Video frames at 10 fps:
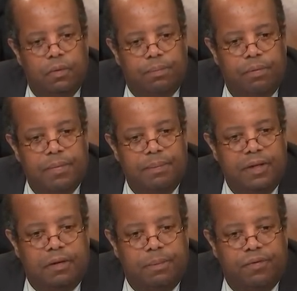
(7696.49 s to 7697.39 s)
would permit
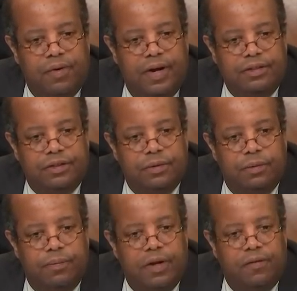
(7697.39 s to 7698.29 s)
me to provide
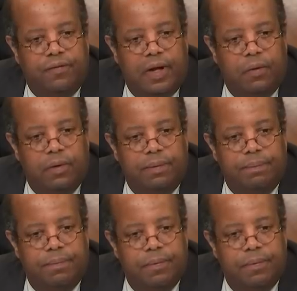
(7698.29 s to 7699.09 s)
you in a follow-up